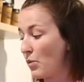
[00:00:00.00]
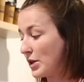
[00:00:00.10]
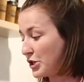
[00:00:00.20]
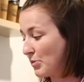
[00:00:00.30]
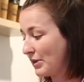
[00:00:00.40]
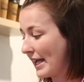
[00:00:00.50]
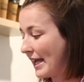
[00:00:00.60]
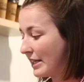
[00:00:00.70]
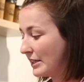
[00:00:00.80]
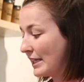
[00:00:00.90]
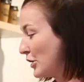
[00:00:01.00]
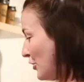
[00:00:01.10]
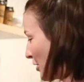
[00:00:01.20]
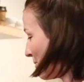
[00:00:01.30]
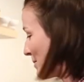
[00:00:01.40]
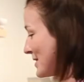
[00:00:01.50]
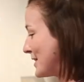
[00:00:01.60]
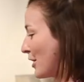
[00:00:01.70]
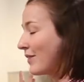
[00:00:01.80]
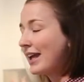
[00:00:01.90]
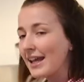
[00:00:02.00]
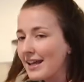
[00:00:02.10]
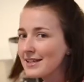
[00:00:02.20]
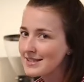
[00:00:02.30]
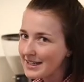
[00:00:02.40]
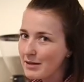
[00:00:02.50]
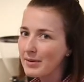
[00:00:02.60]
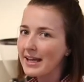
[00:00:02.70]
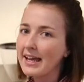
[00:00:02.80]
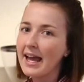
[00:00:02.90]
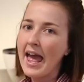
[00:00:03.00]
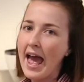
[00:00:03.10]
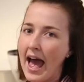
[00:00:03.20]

Once you put the handle in, you can be busy over here steaming